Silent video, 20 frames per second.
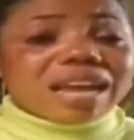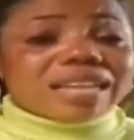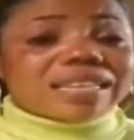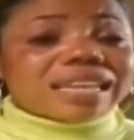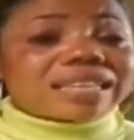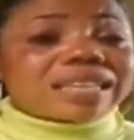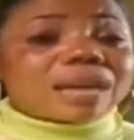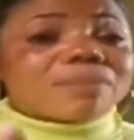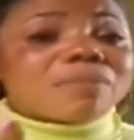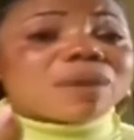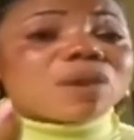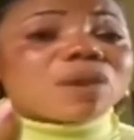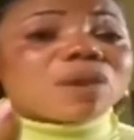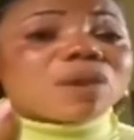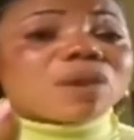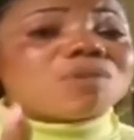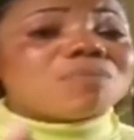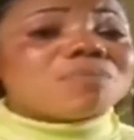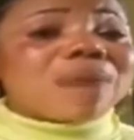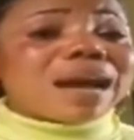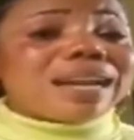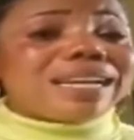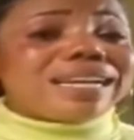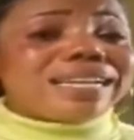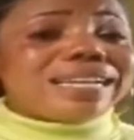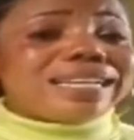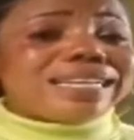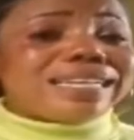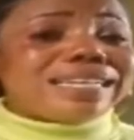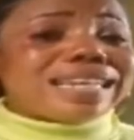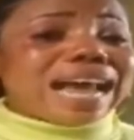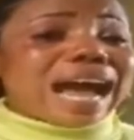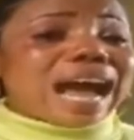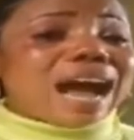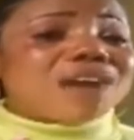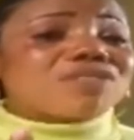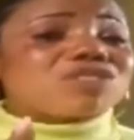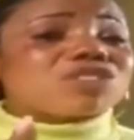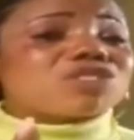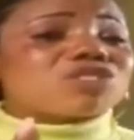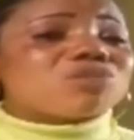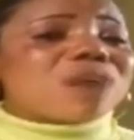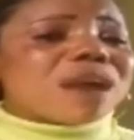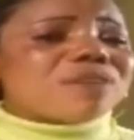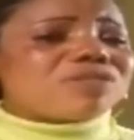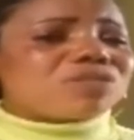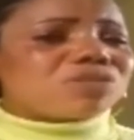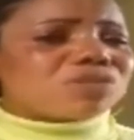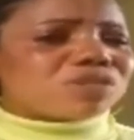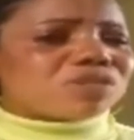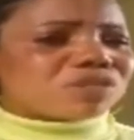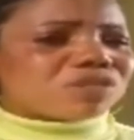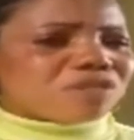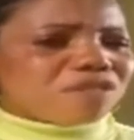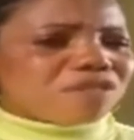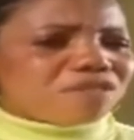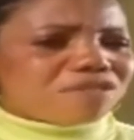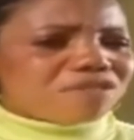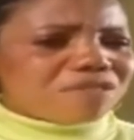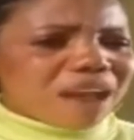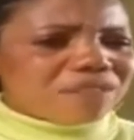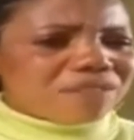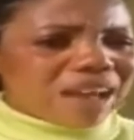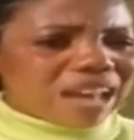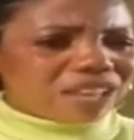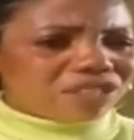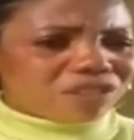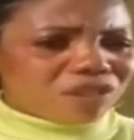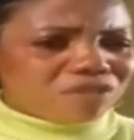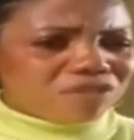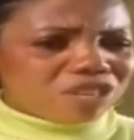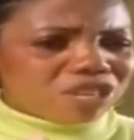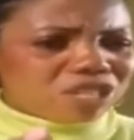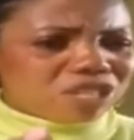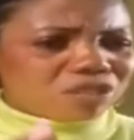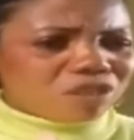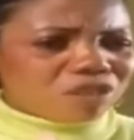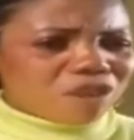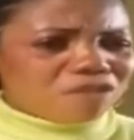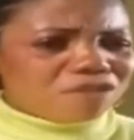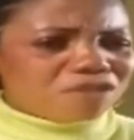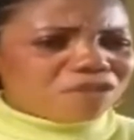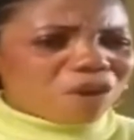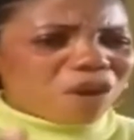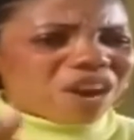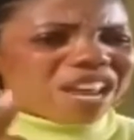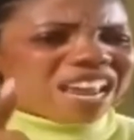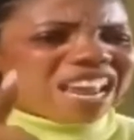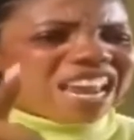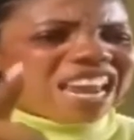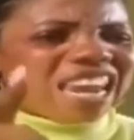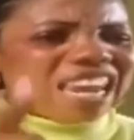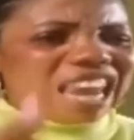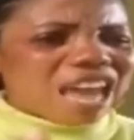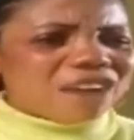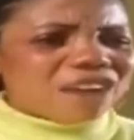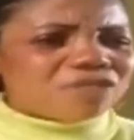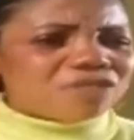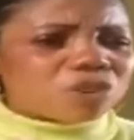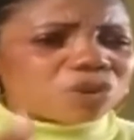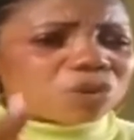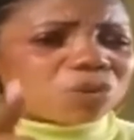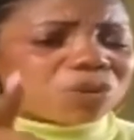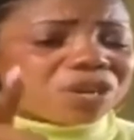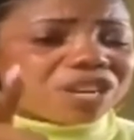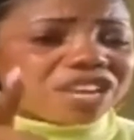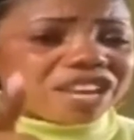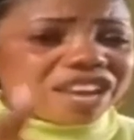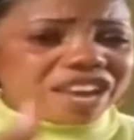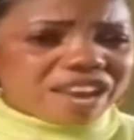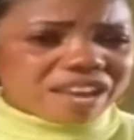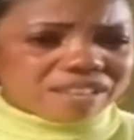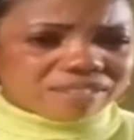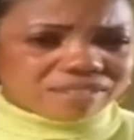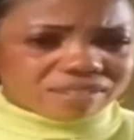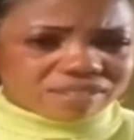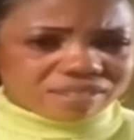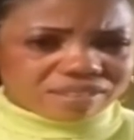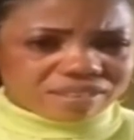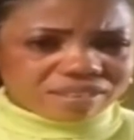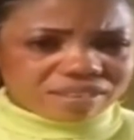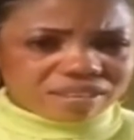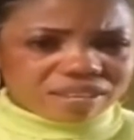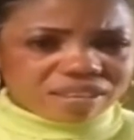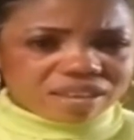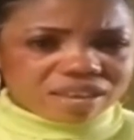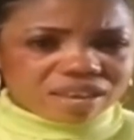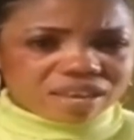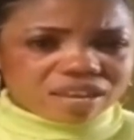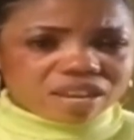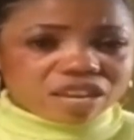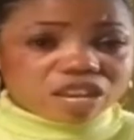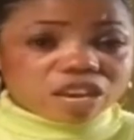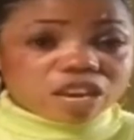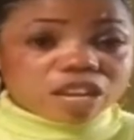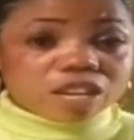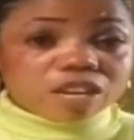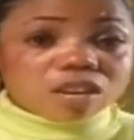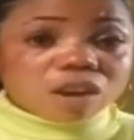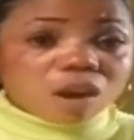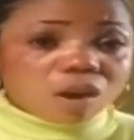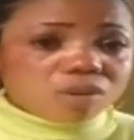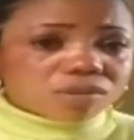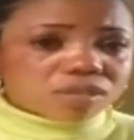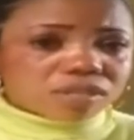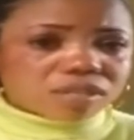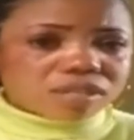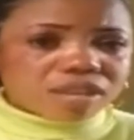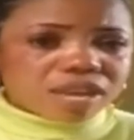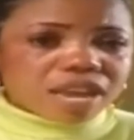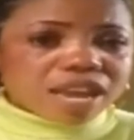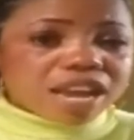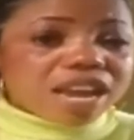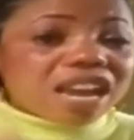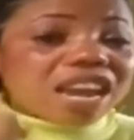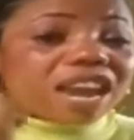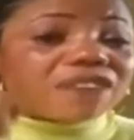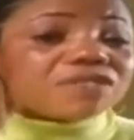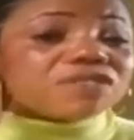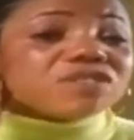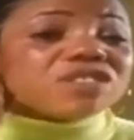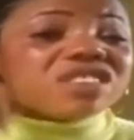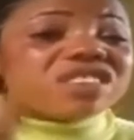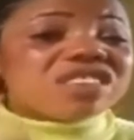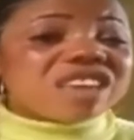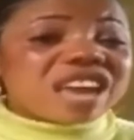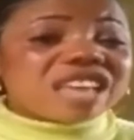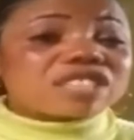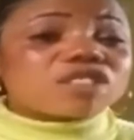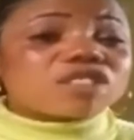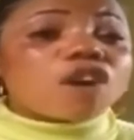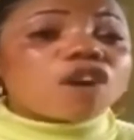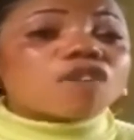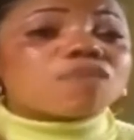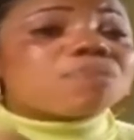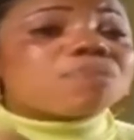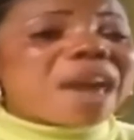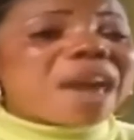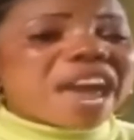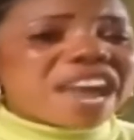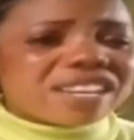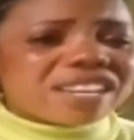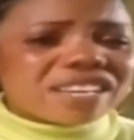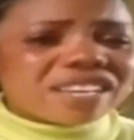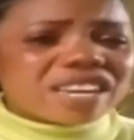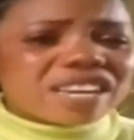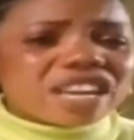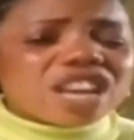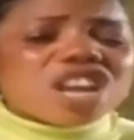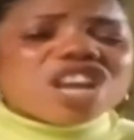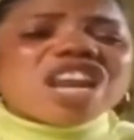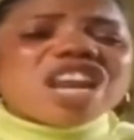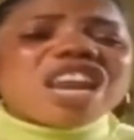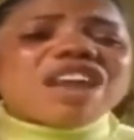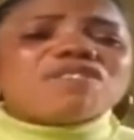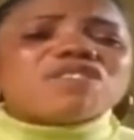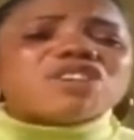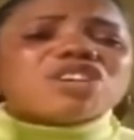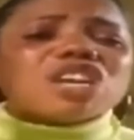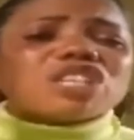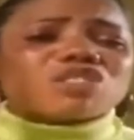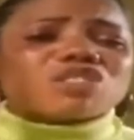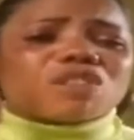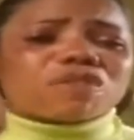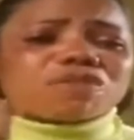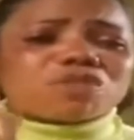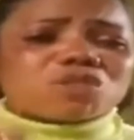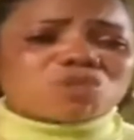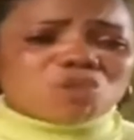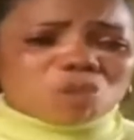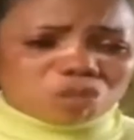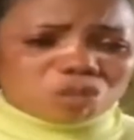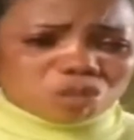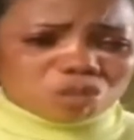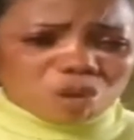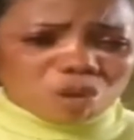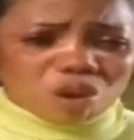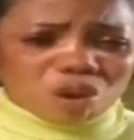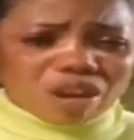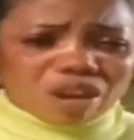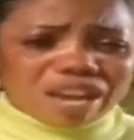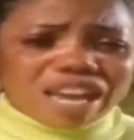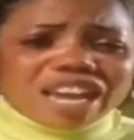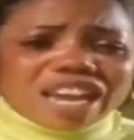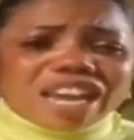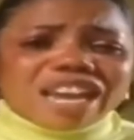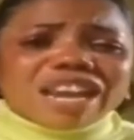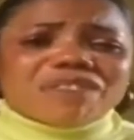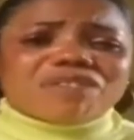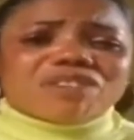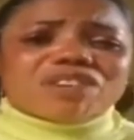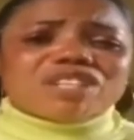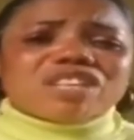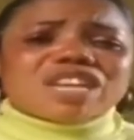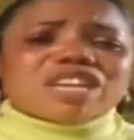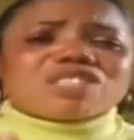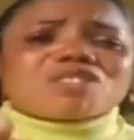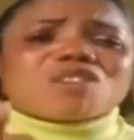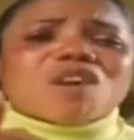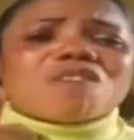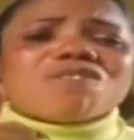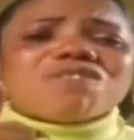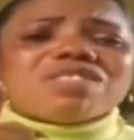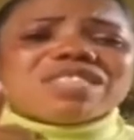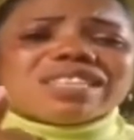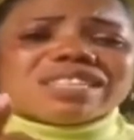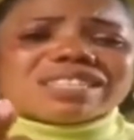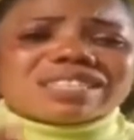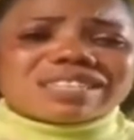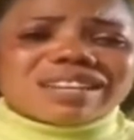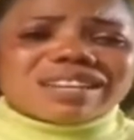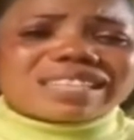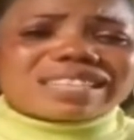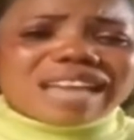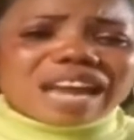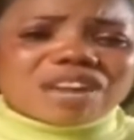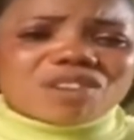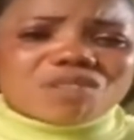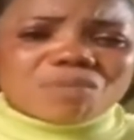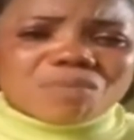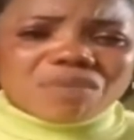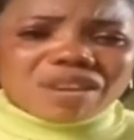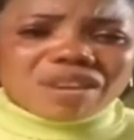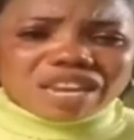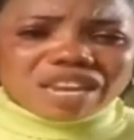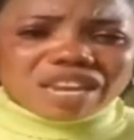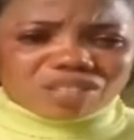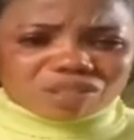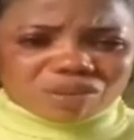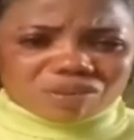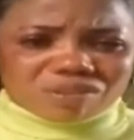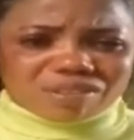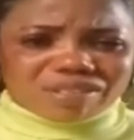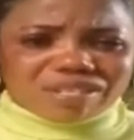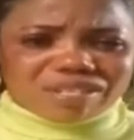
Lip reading: that I'm a woman that has strived to survive out of this storm for 11 good years. He knows 11 years of pain, 11 years of torture, 11 years of disgrace and humiliation.